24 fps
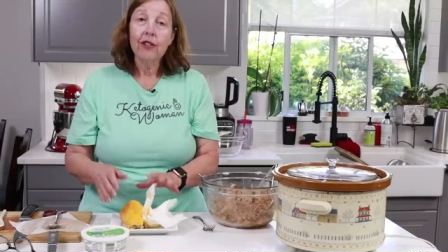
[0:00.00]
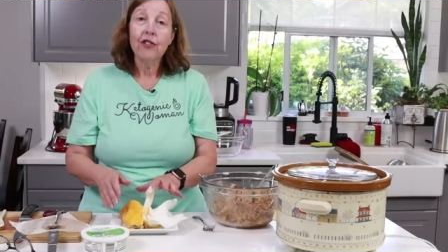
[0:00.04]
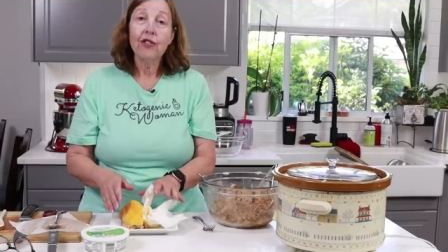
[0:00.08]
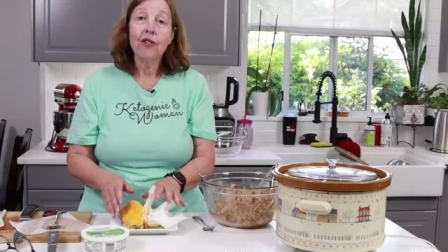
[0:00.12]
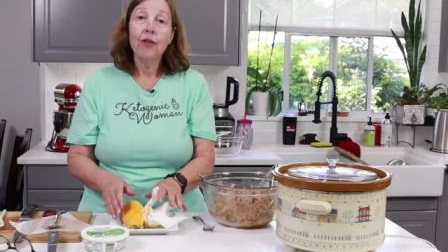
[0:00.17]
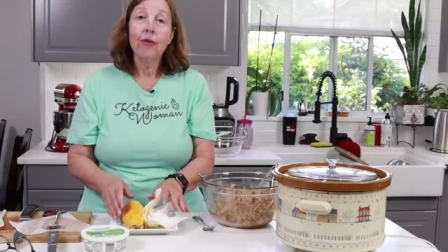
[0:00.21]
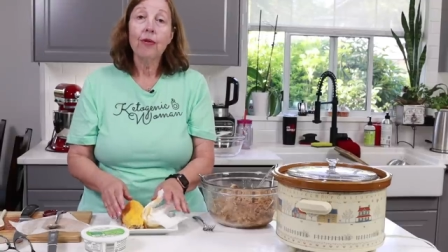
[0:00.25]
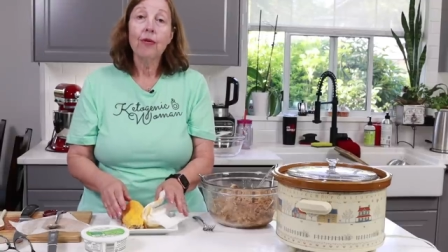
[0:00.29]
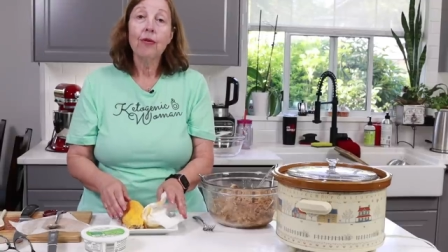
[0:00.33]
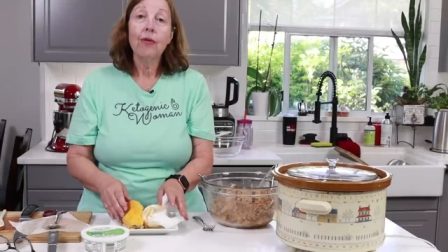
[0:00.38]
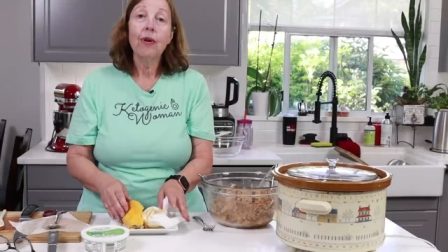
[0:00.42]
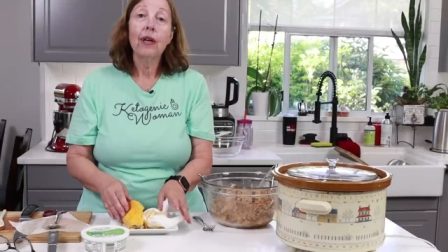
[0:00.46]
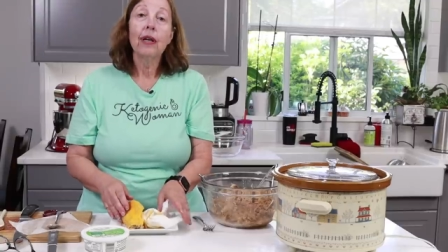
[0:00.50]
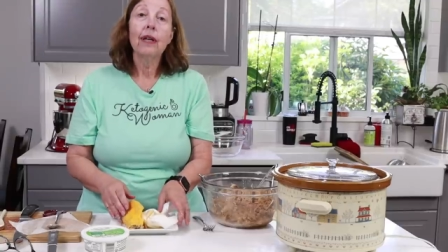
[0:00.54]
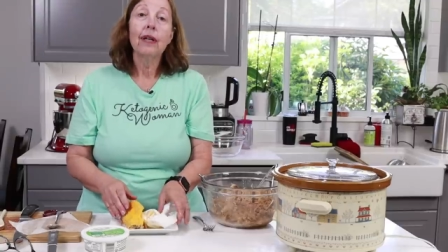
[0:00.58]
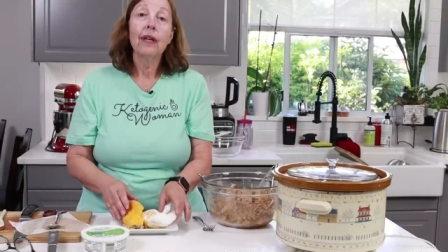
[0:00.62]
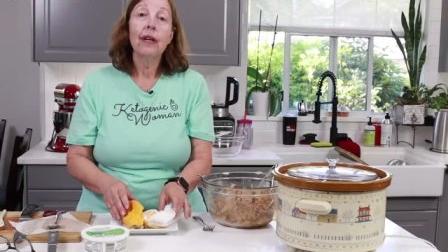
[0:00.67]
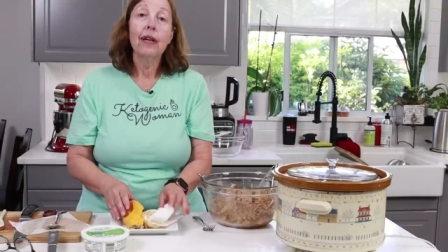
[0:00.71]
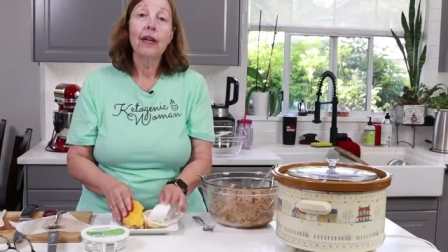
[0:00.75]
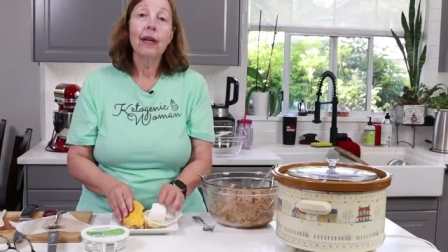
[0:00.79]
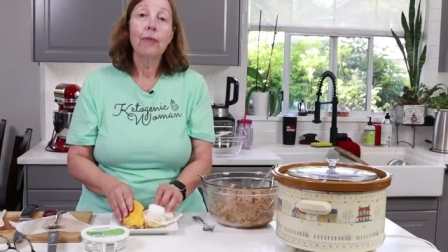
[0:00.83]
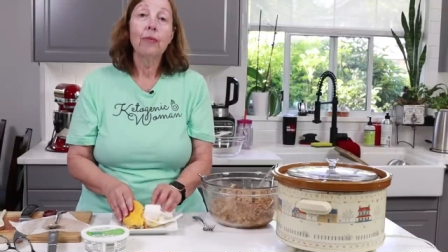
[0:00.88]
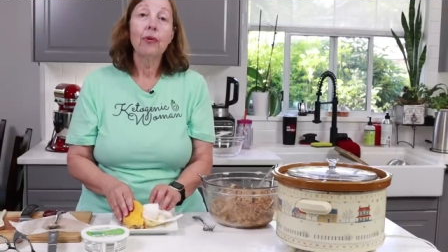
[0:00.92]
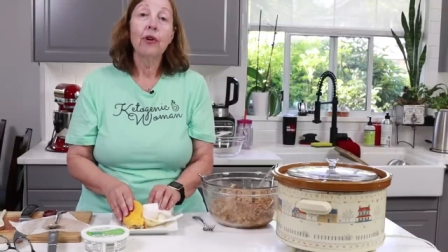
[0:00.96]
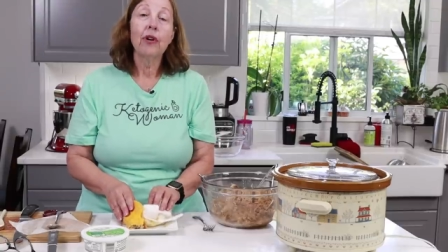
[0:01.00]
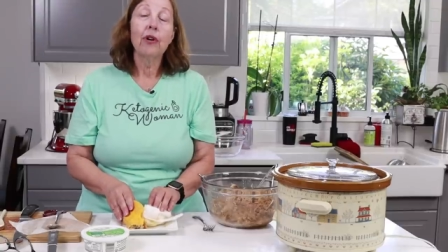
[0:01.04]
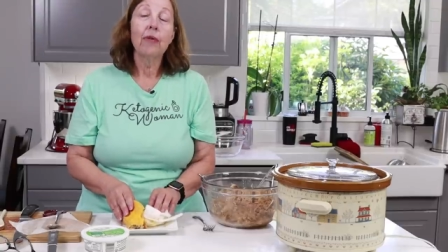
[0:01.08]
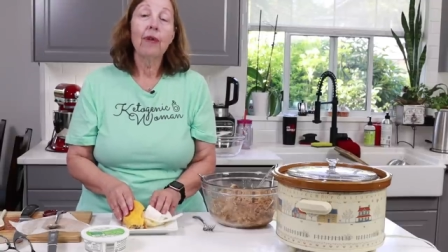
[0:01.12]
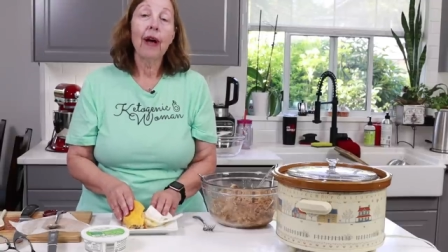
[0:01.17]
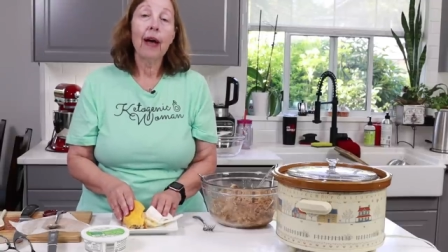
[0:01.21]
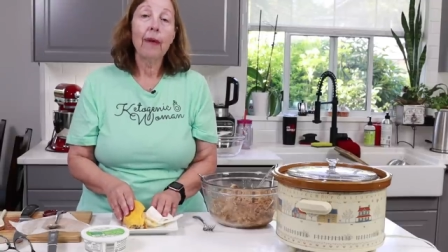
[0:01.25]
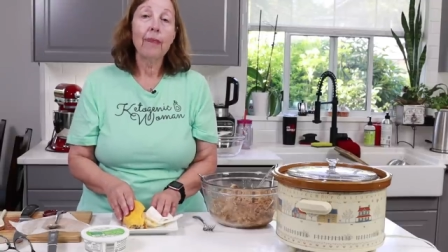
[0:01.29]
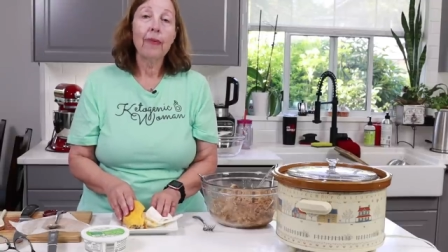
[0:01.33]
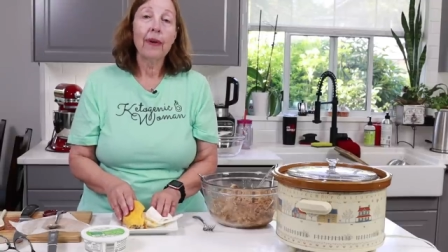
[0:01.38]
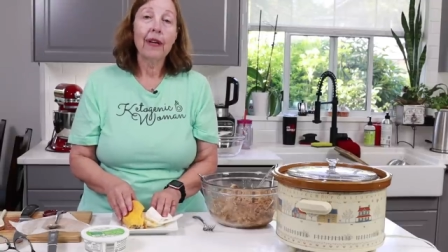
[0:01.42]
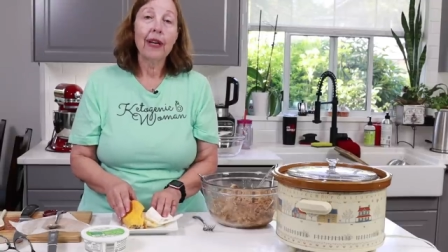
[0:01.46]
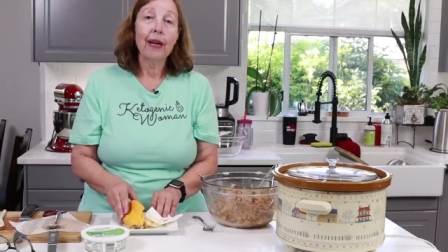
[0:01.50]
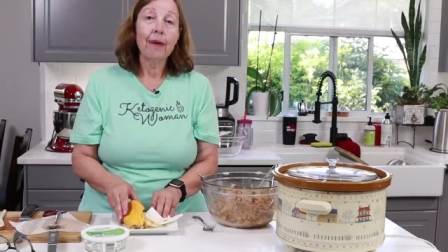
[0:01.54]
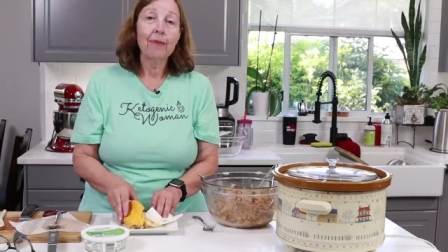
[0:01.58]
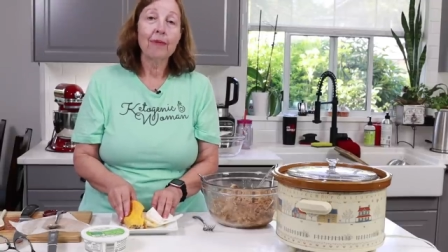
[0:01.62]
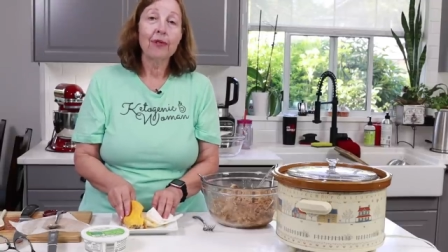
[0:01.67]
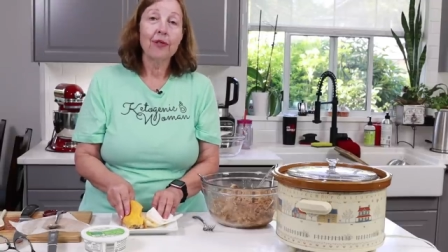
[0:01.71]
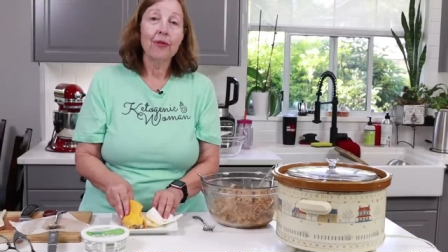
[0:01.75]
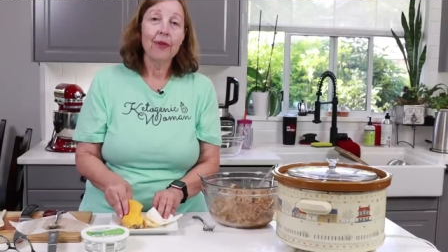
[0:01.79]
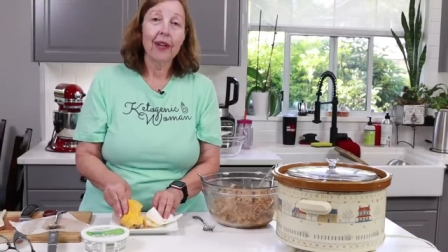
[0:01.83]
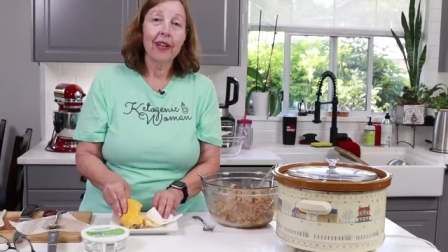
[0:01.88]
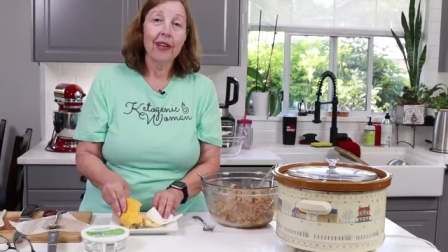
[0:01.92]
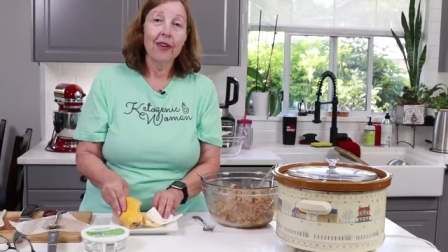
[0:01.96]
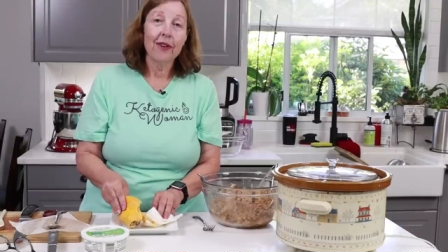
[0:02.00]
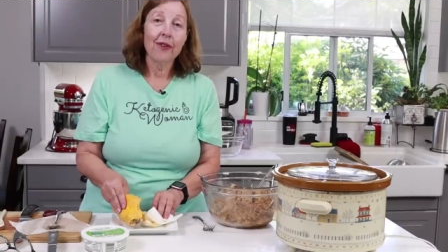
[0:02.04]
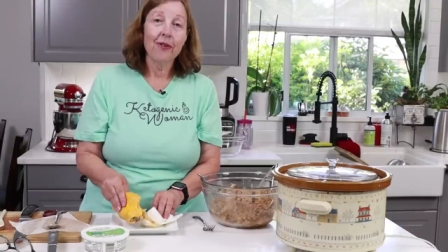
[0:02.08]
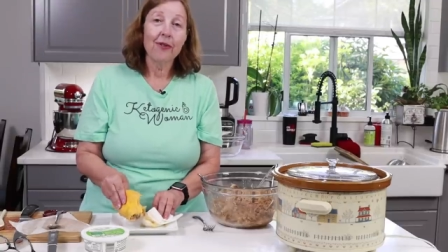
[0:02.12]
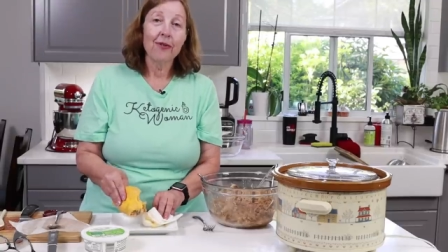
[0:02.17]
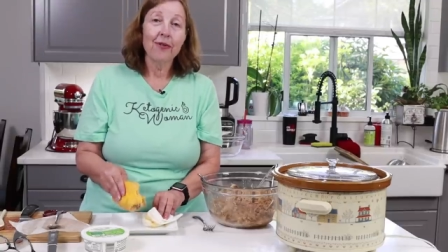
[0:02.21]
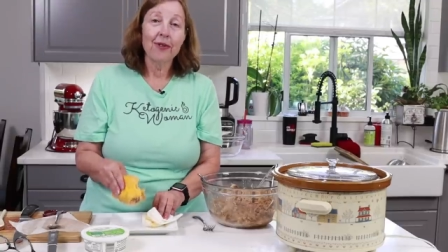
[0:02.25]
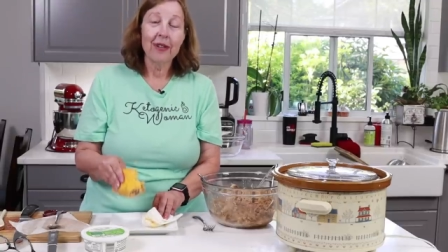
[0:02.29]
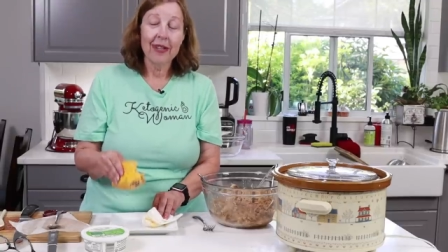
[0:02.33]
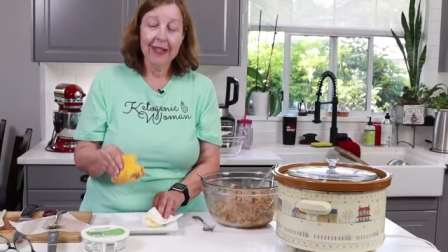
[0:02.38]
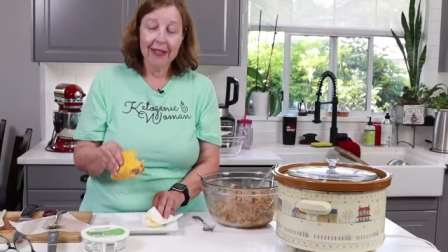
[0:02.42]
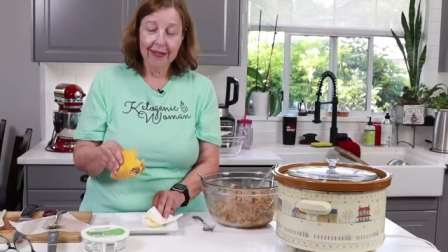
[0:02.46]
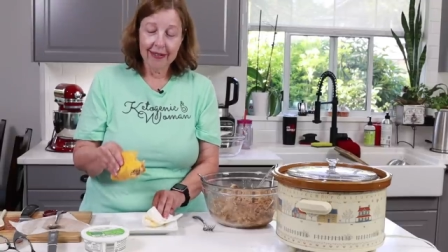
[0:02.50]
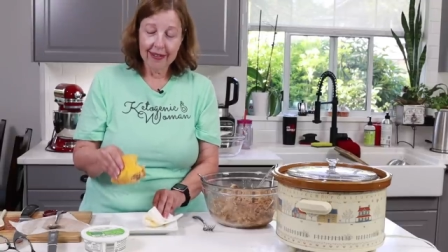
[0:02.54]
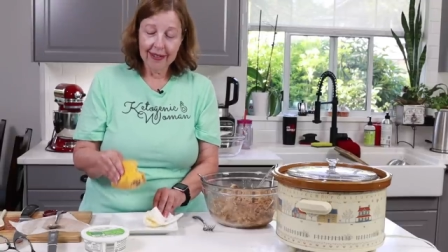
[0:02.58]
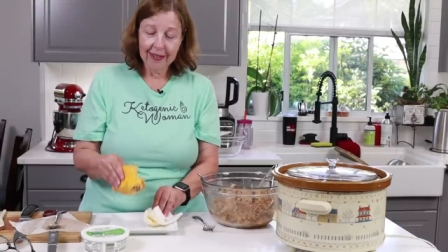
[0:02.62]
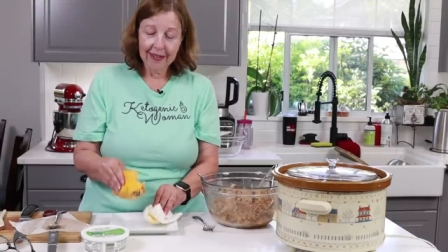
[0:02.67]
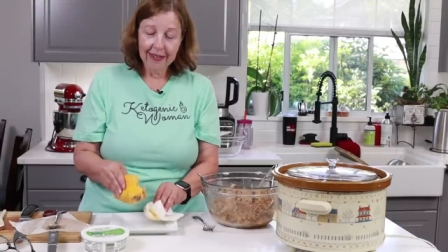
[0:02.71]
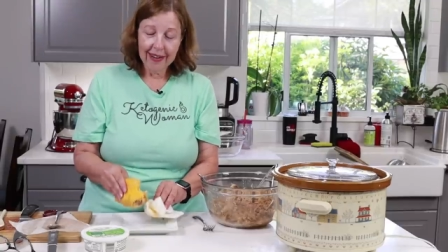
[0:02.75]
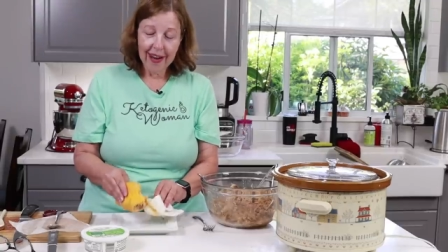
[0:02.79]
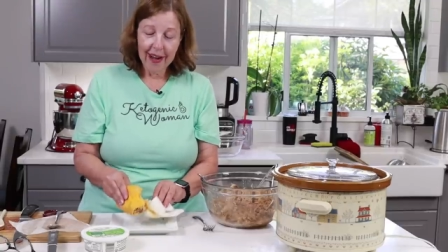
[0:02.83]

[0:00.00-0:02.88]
so I'm going to wrap it up so I can go and